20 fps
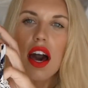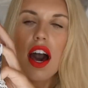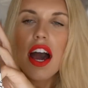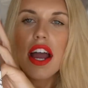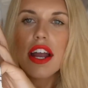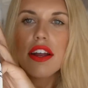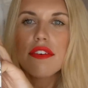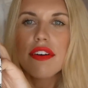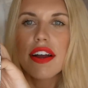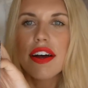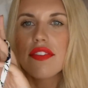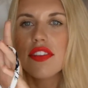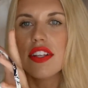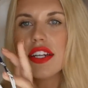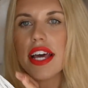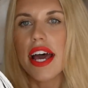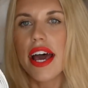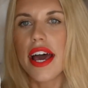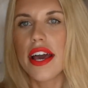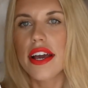high around the
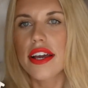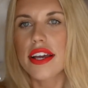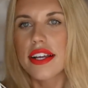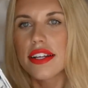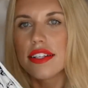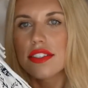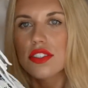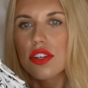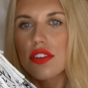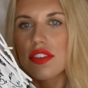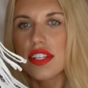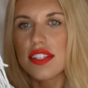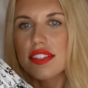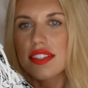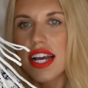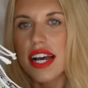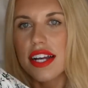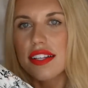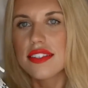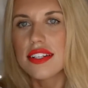neck. It's got this
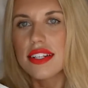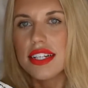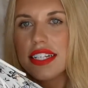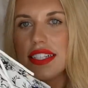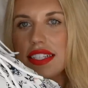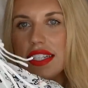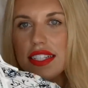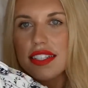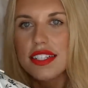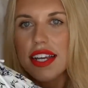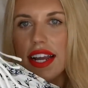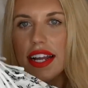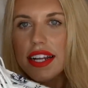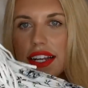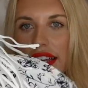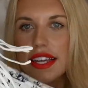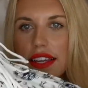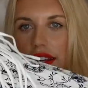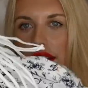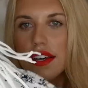tasselly
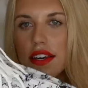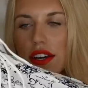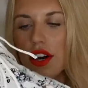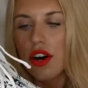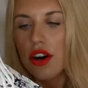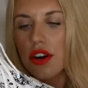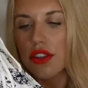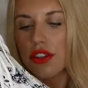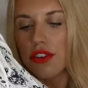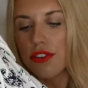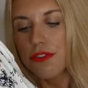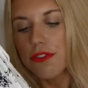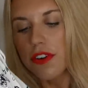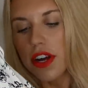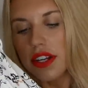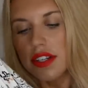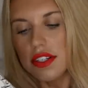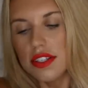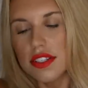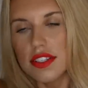detailing on the
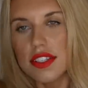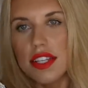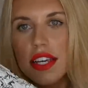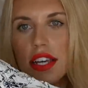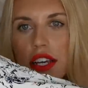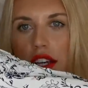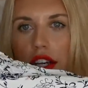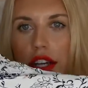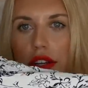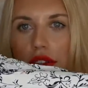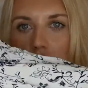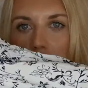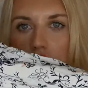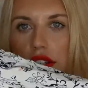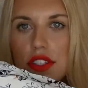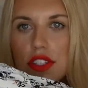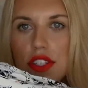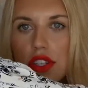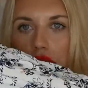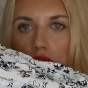front, goes
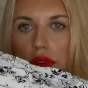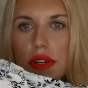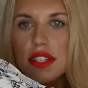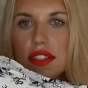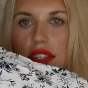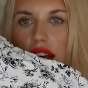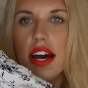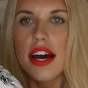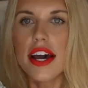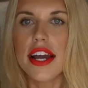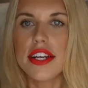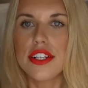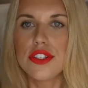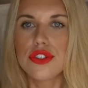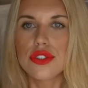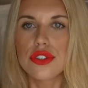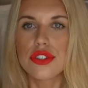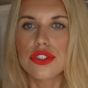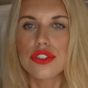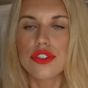into a tie
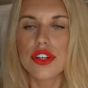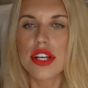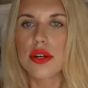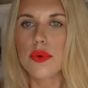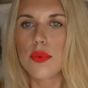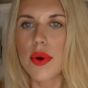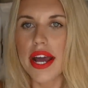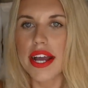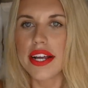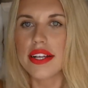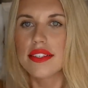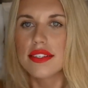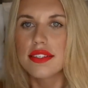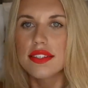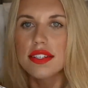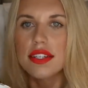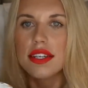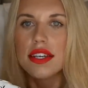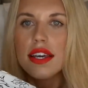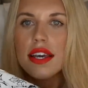drawstring
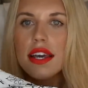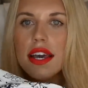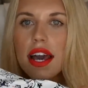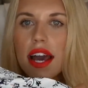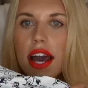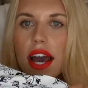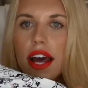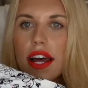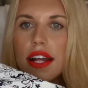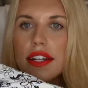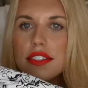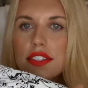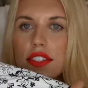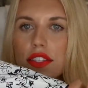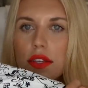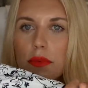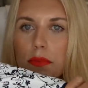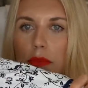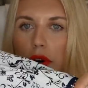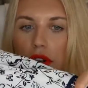waist, and
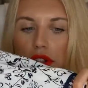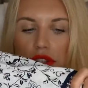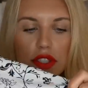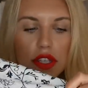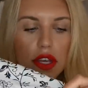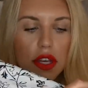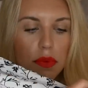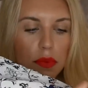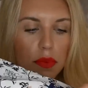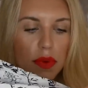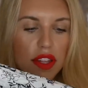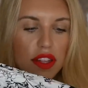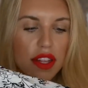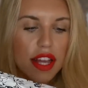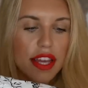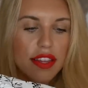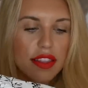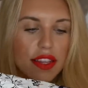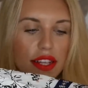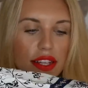the bottom with
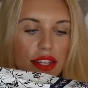like